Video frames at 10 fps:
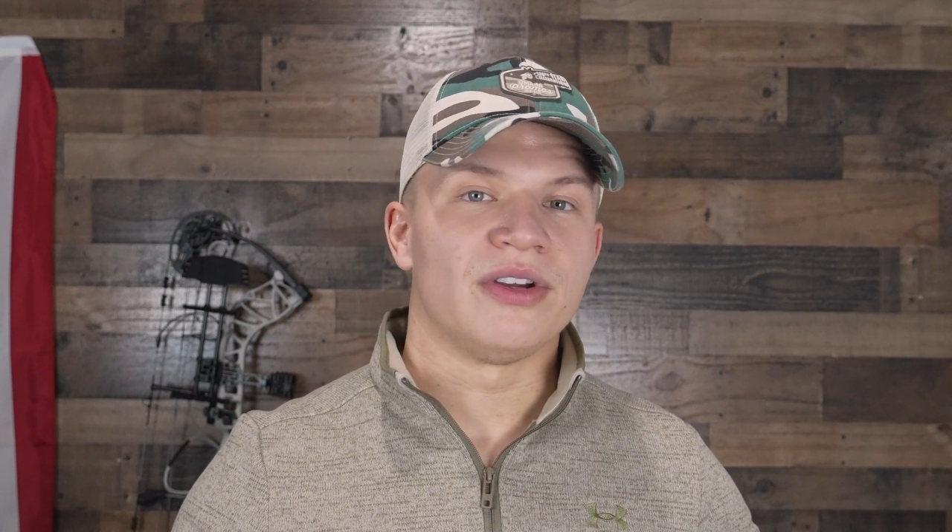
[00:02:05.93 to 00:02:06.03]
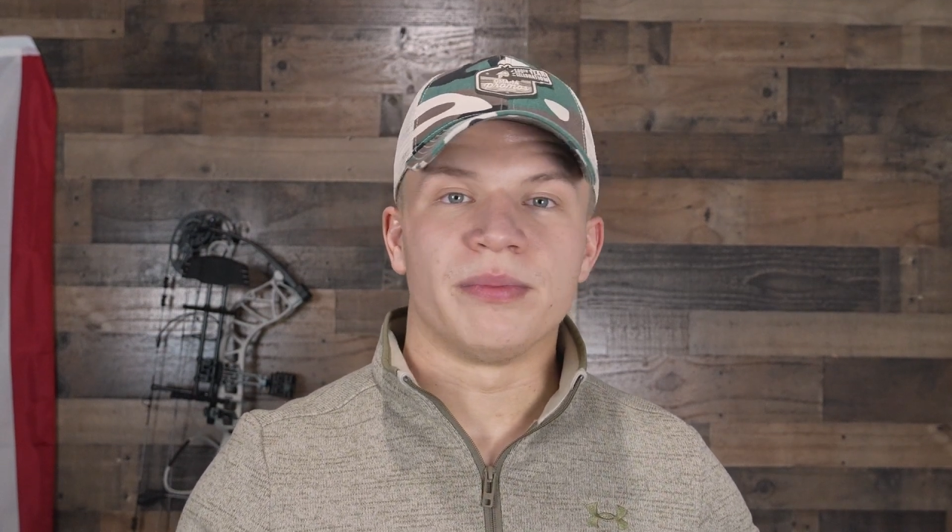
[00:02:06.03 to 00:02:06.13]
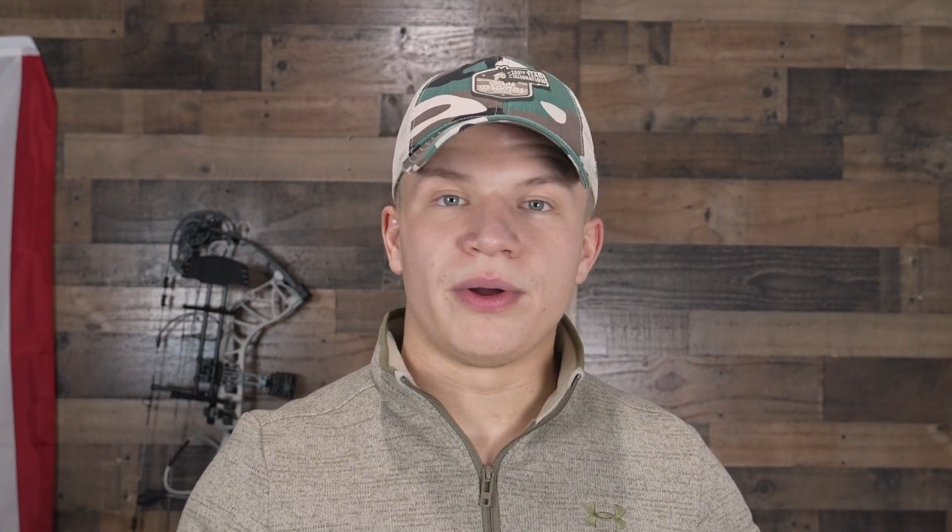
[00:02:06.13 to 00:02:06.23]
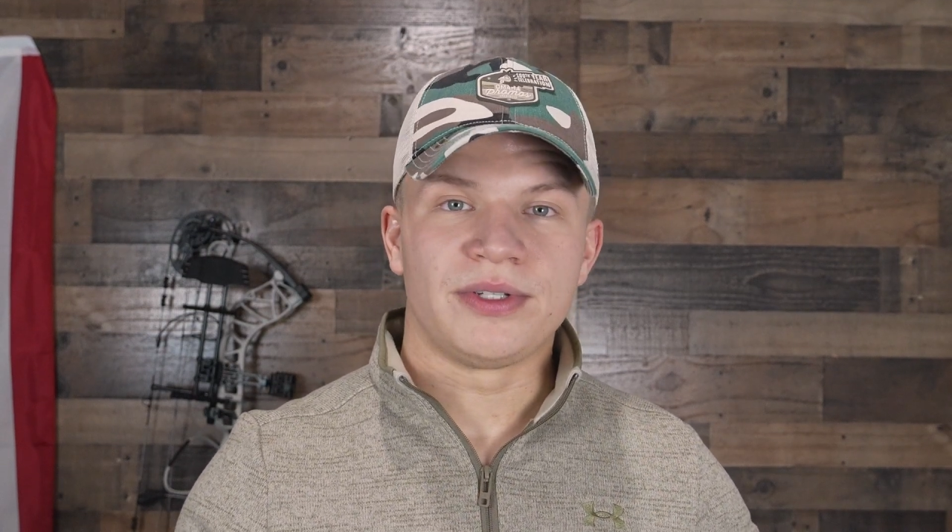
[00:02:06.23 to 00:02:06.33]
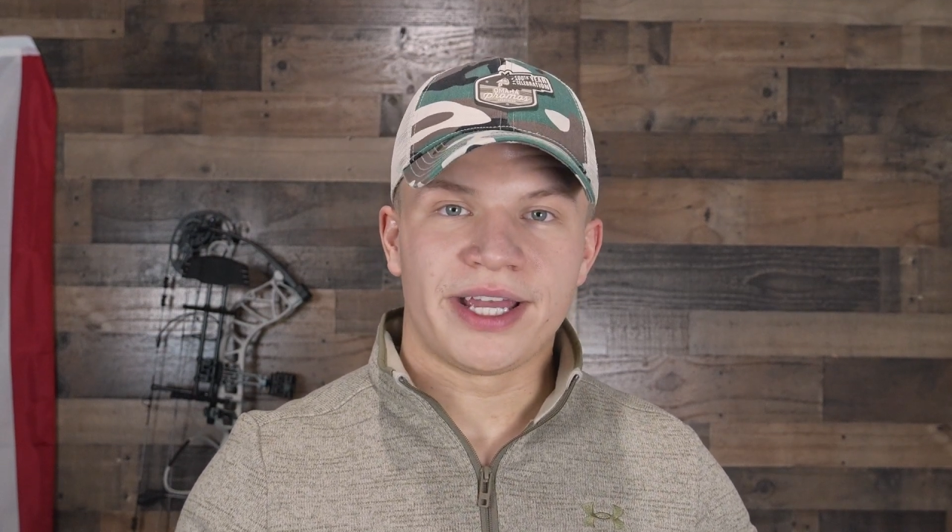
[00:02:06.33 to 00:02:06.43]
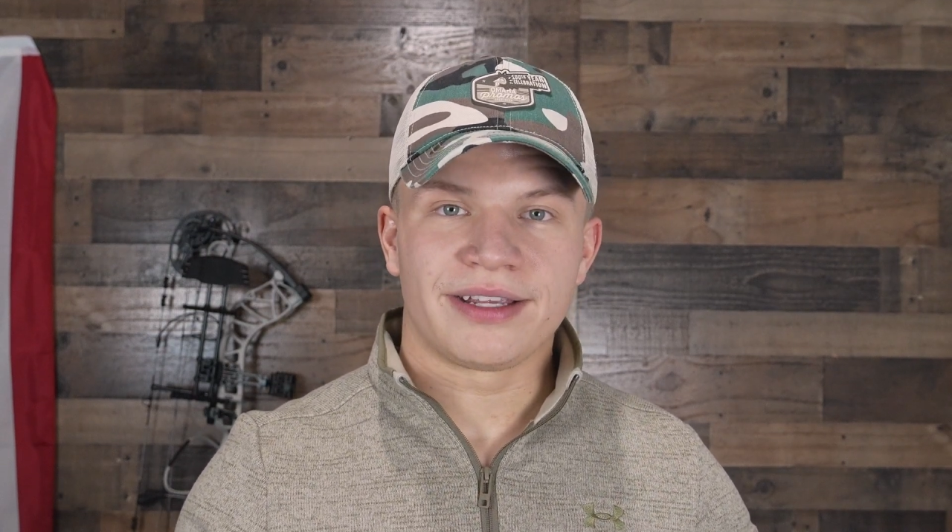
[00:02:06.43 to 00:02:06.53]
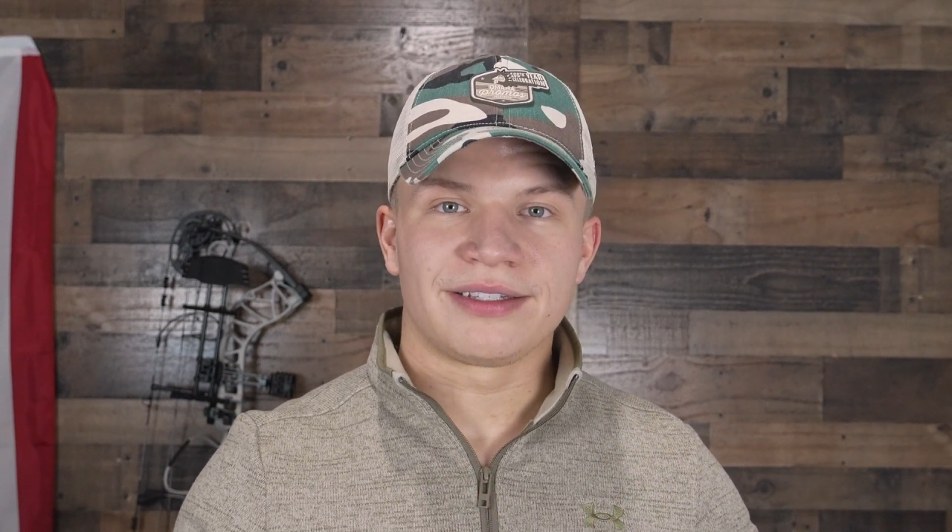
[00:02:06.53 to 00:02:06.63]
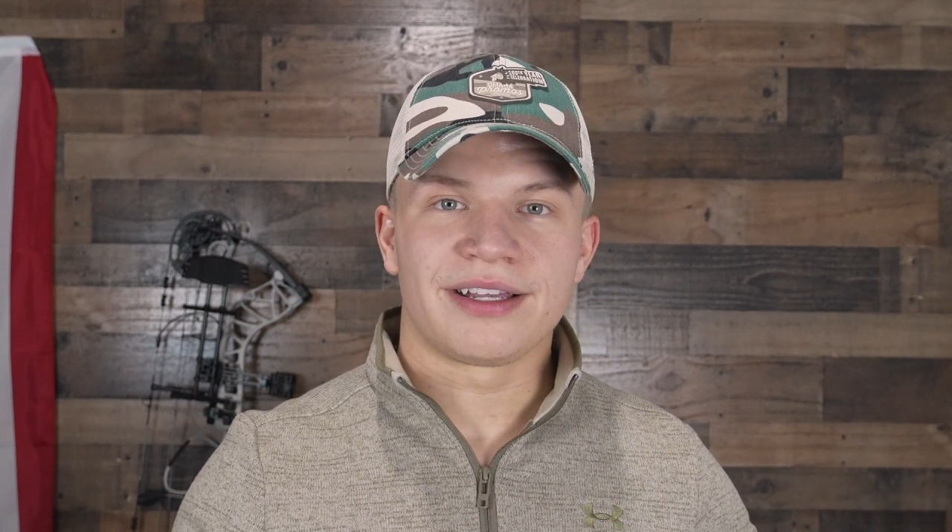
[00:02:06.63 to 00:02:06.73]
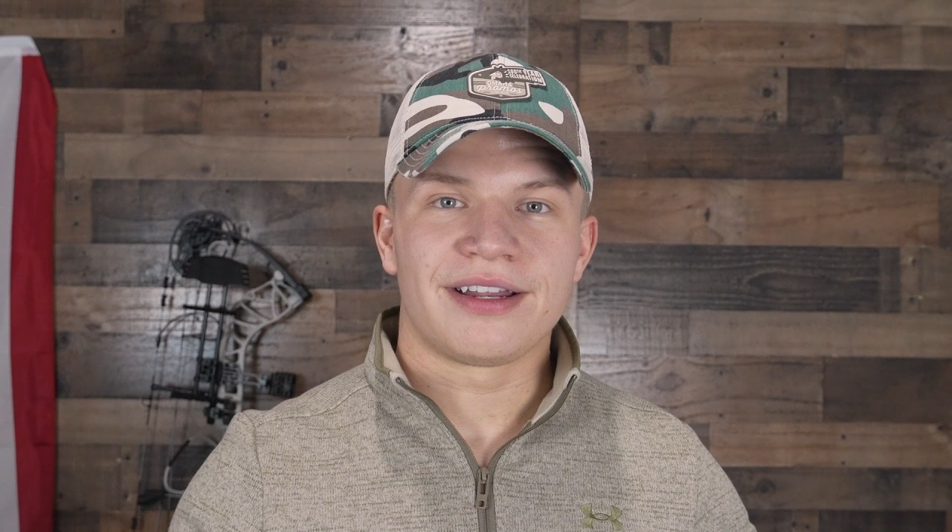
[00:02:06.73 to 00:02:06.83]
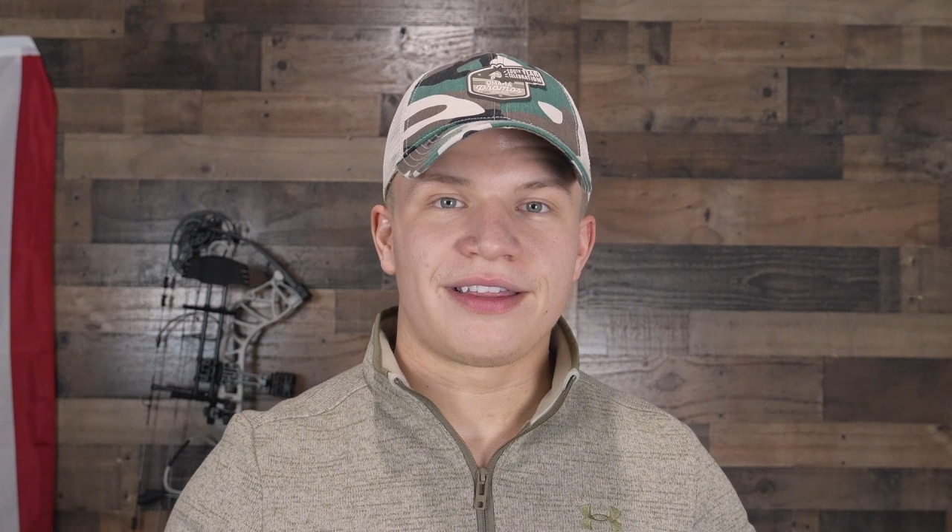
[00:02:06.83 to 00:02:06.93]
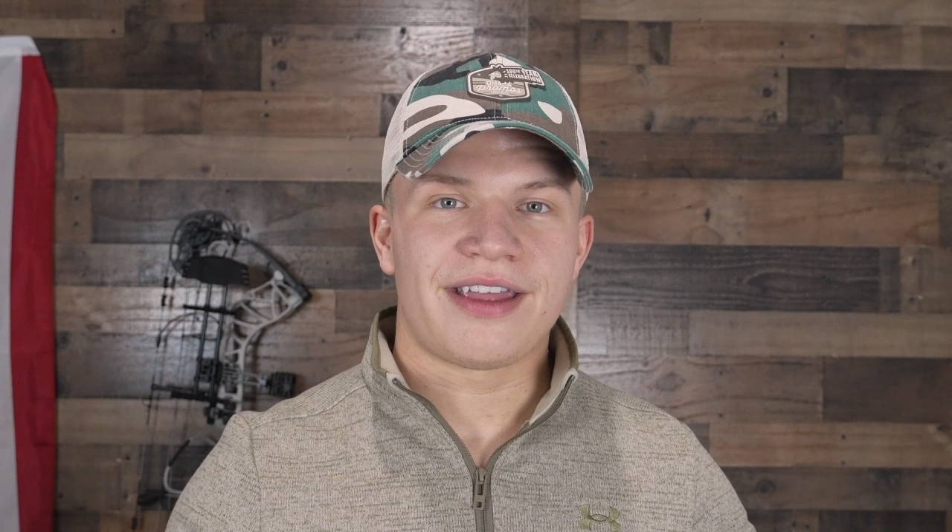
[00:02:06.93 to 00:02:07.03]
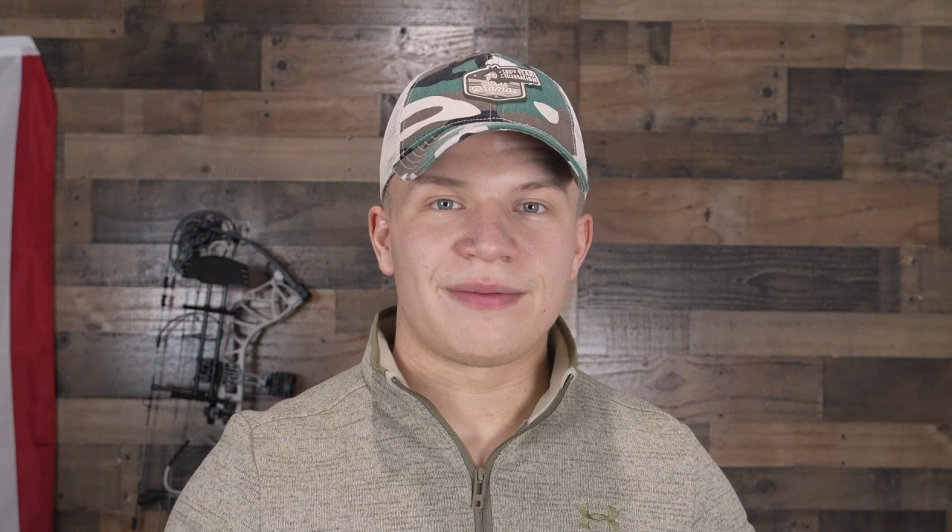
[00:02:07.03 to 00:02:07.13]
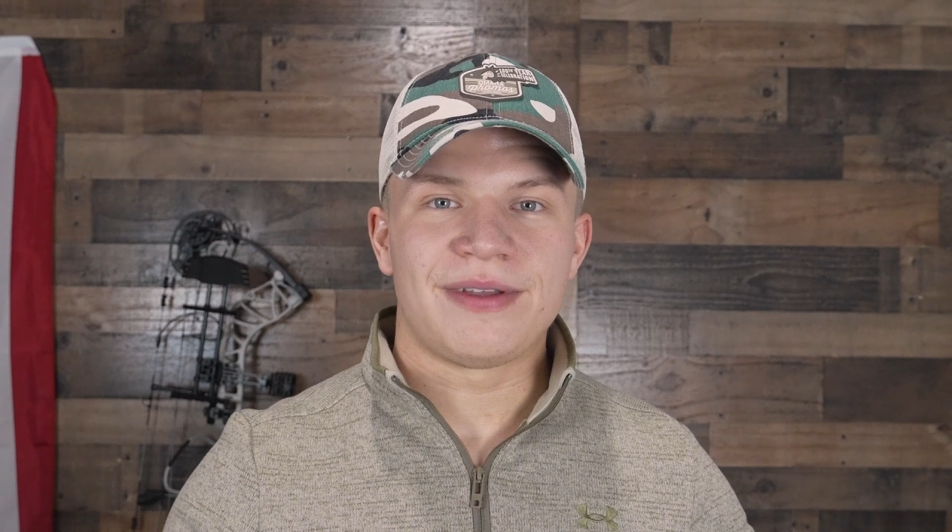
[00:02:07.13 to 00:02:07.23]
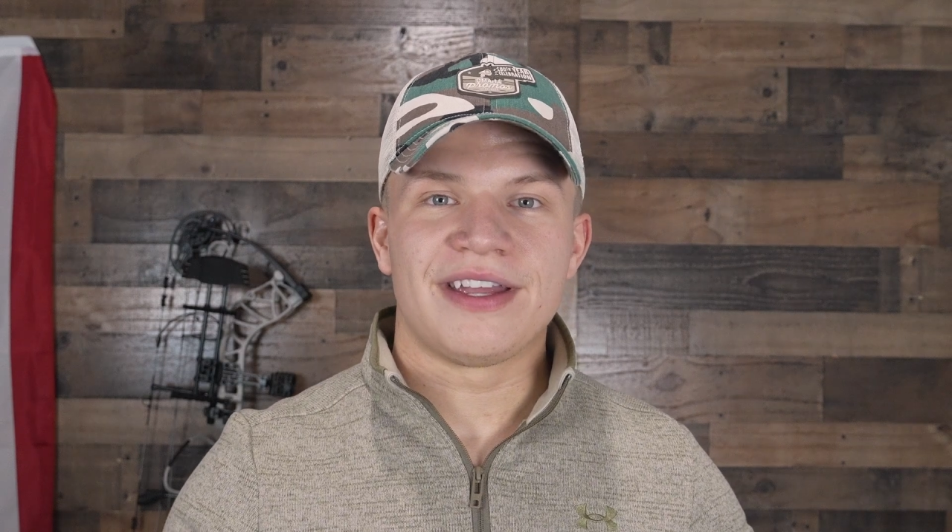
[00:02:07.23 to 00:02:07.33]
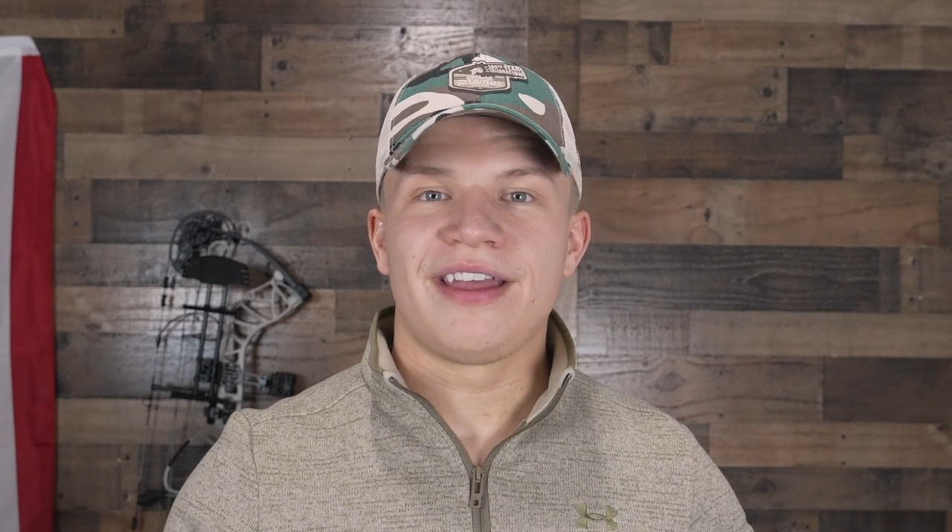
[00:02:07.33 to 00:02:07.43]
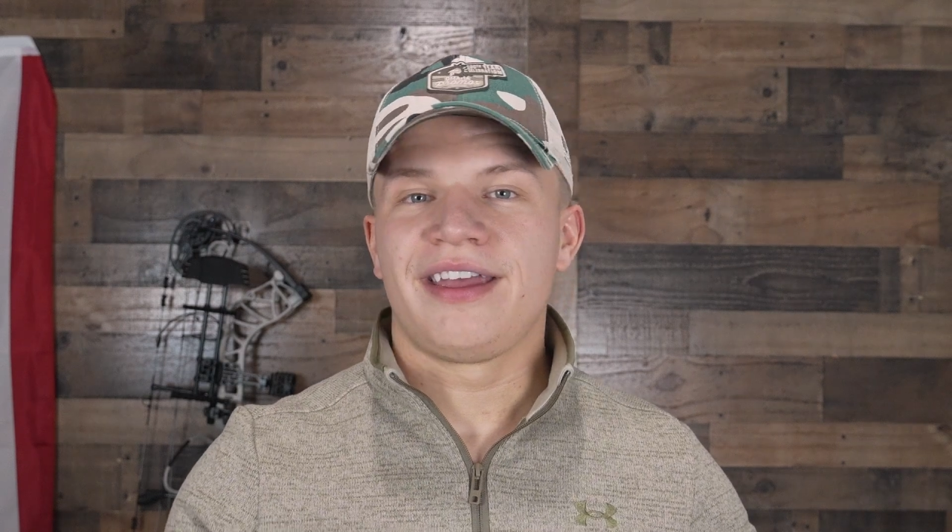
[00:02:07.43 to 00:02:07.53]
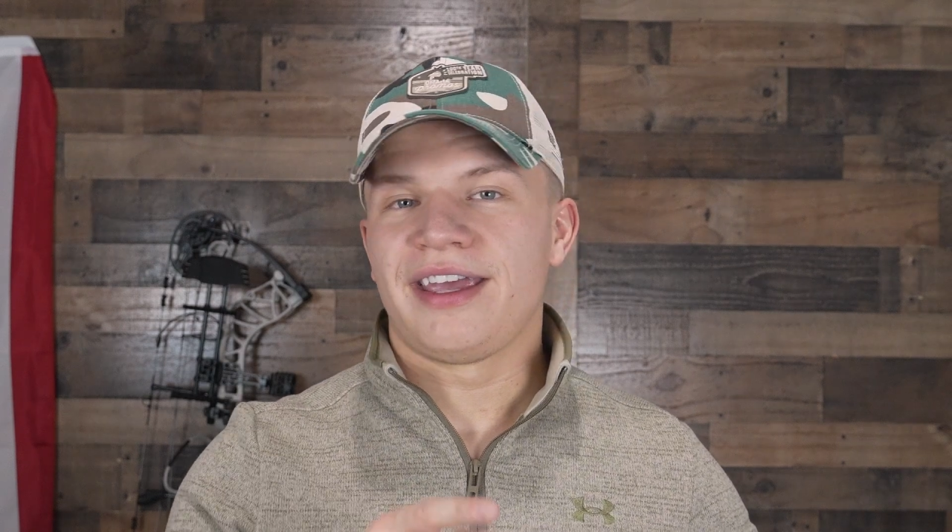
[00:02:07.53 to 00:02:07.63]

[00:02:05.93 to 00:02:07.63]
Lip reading: Your bow tech is going to thank me